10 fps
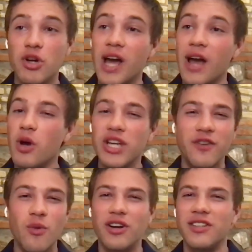wish
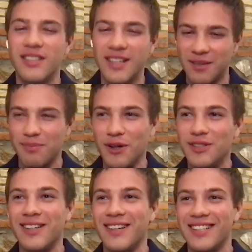everyone could see it in
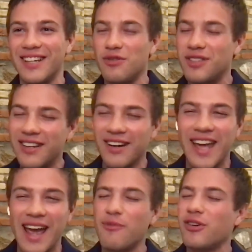person, because you see it on
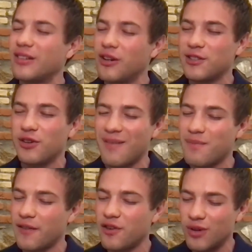camera and it looks great,
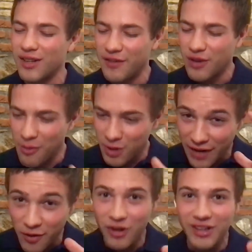but I wish
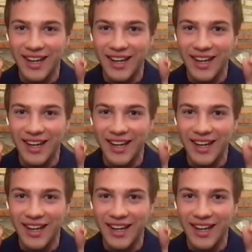everyone